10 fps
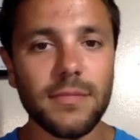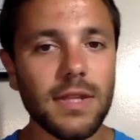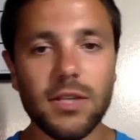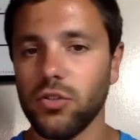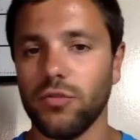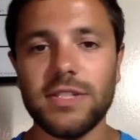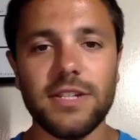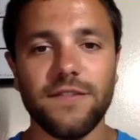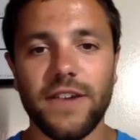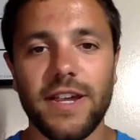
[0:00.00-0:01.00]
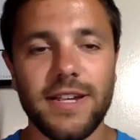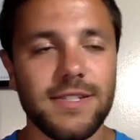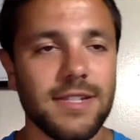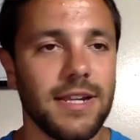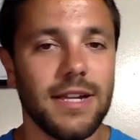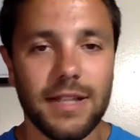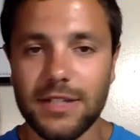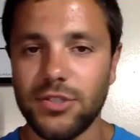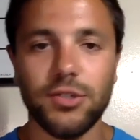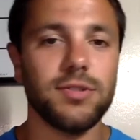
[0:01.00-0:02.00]
So resting phase
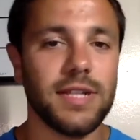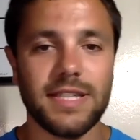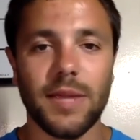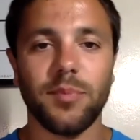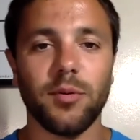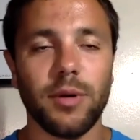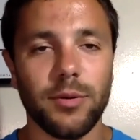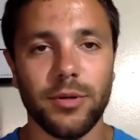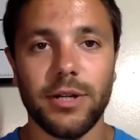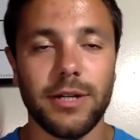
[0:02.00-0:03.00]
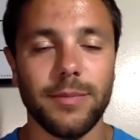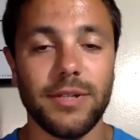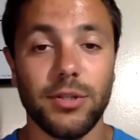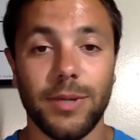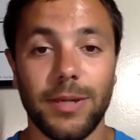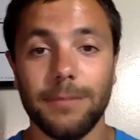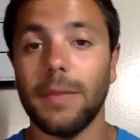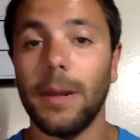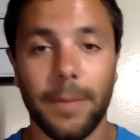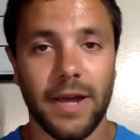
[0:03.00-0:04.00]
let's use the example where we're going to be doing
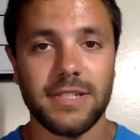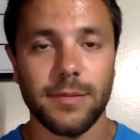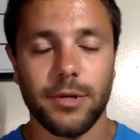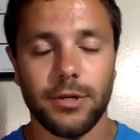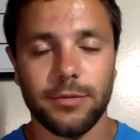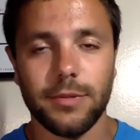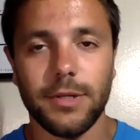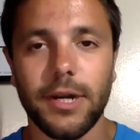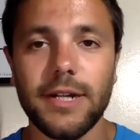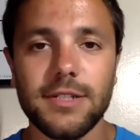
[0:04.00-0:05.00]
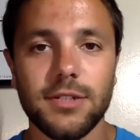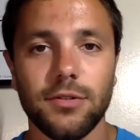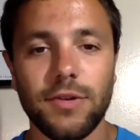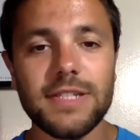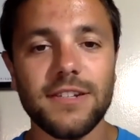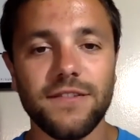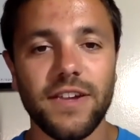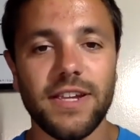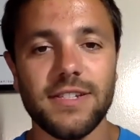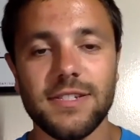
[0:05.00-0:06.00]
a bicep curl. All right. So the resting
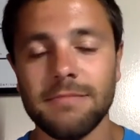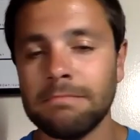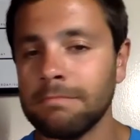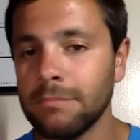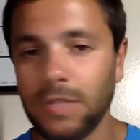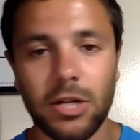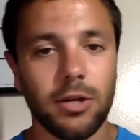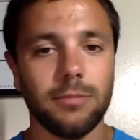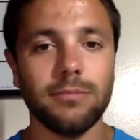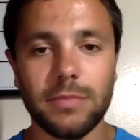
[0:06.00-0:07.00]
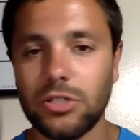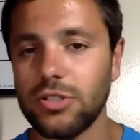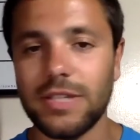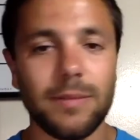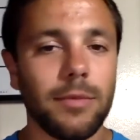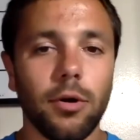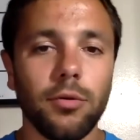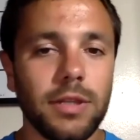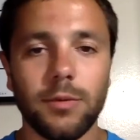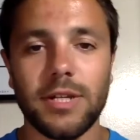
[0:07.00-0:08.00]
phase, you know, let's just say I'm
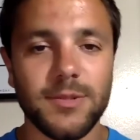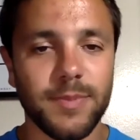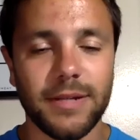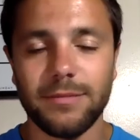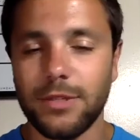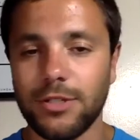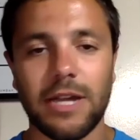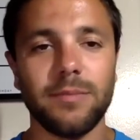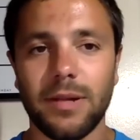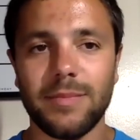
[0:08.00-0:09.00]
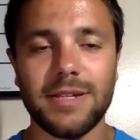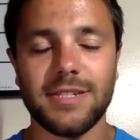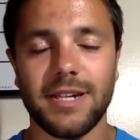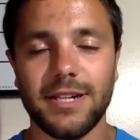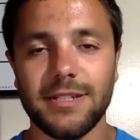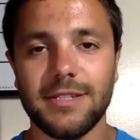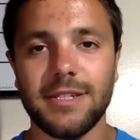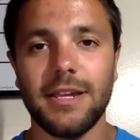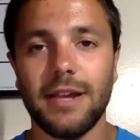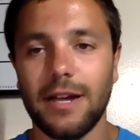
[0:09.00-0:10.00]
holding the weights, but they're down by my sides.
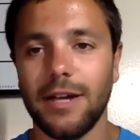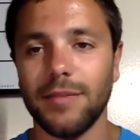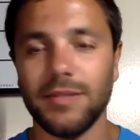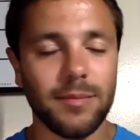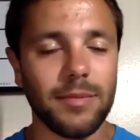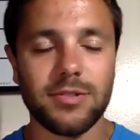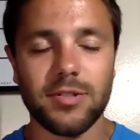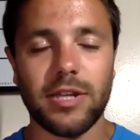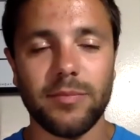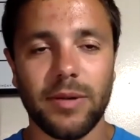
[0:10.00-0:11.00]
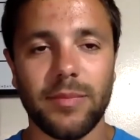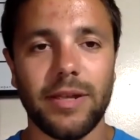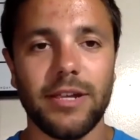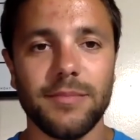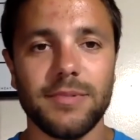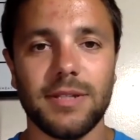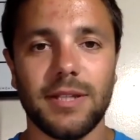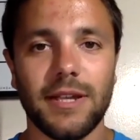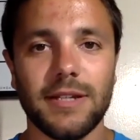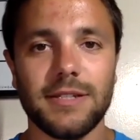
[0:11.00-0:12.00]
Um, the dumbbells are down by my hips and
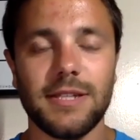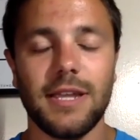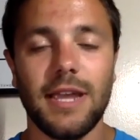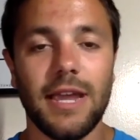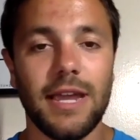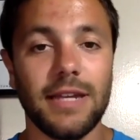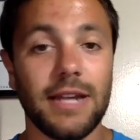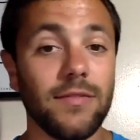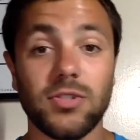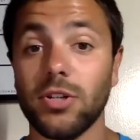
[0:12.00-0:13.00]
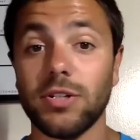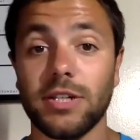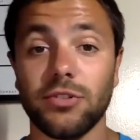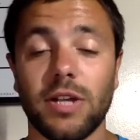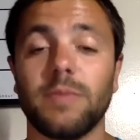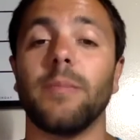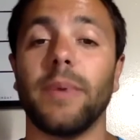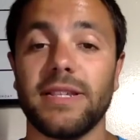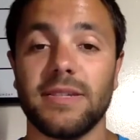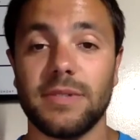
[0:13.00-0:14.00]
legs, and I haven't started to contract my
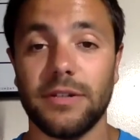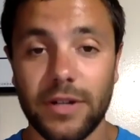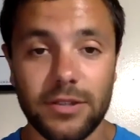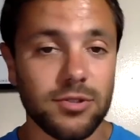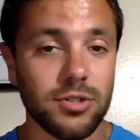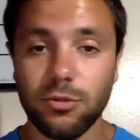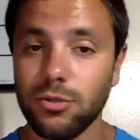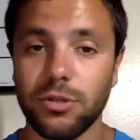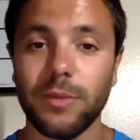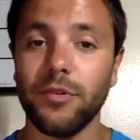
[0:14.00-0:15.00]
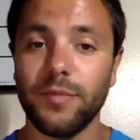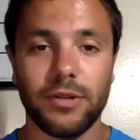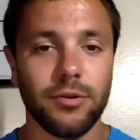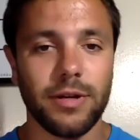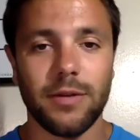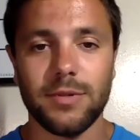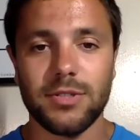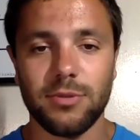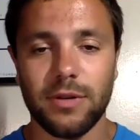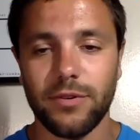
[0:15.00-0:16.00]
biceps yet, right? There's no joint movement going on
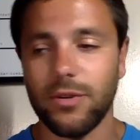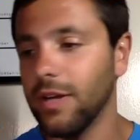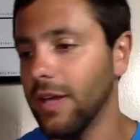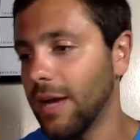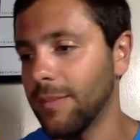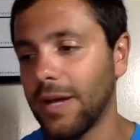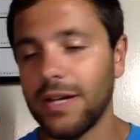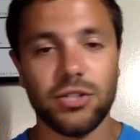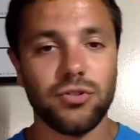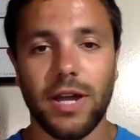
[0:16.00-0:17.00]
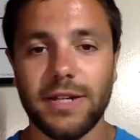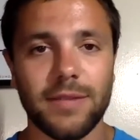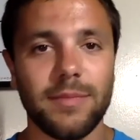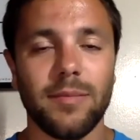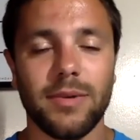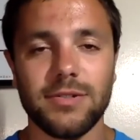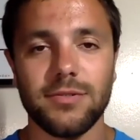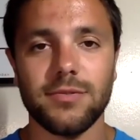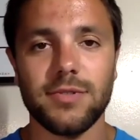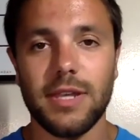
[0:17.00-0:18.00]
whatsoever. I'm not contracting my
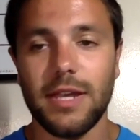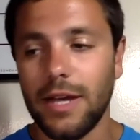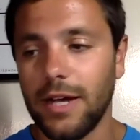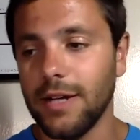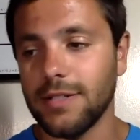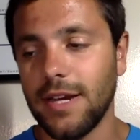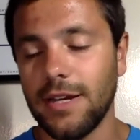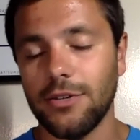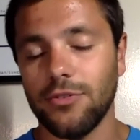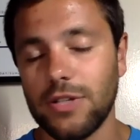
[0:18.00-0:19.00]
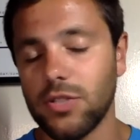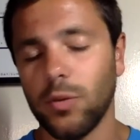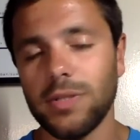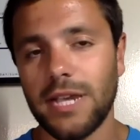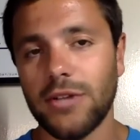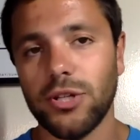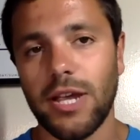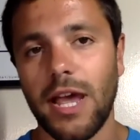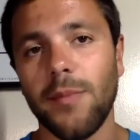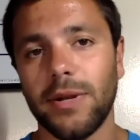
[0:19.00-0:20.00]
muscles uh, to any degree. And so what's actually
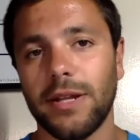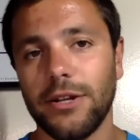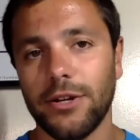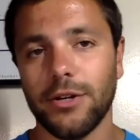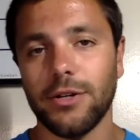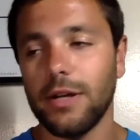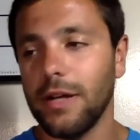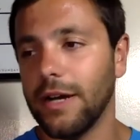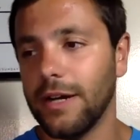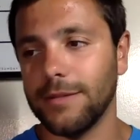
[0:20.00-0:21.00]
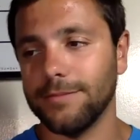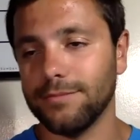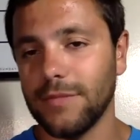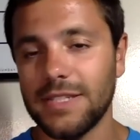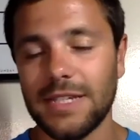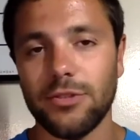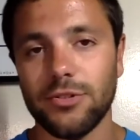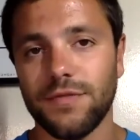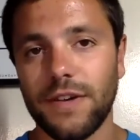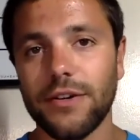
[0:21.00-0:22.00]
happening here um, is that there's
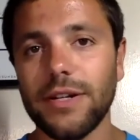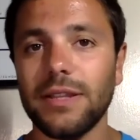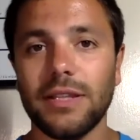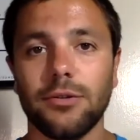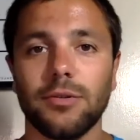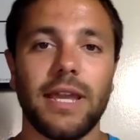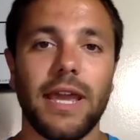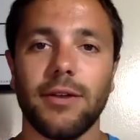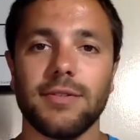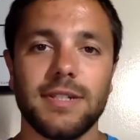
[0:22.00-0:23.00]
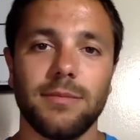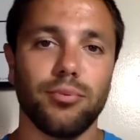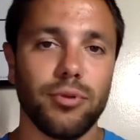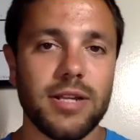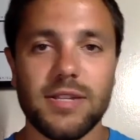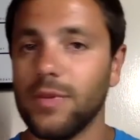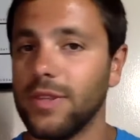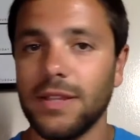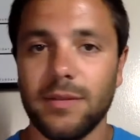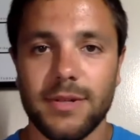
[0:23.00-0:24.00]
very little calcium present
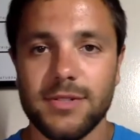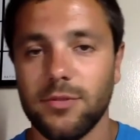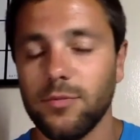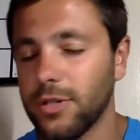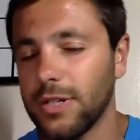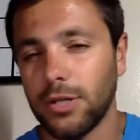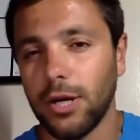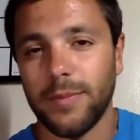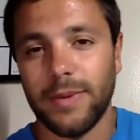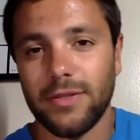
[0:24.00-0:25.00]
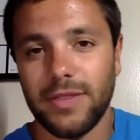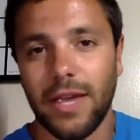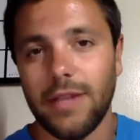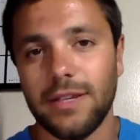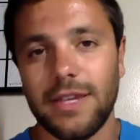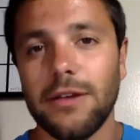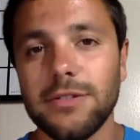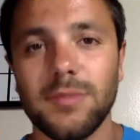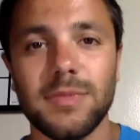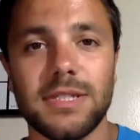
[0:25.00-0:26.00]
within the muscle, and we're going to talk about that. The
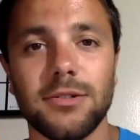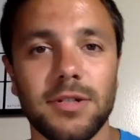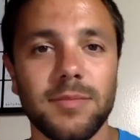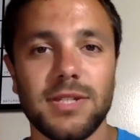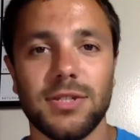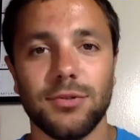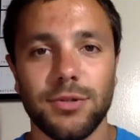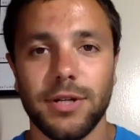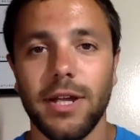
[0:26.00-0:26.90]
calcium is still going to be stored